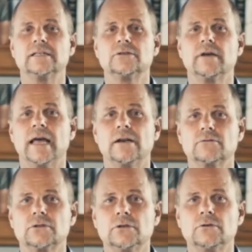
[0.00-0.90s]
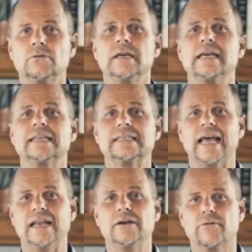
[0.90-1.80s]
into NO2 is
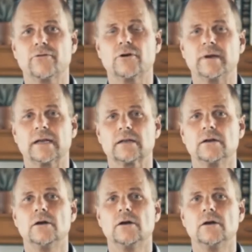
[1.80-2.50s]
endothermic.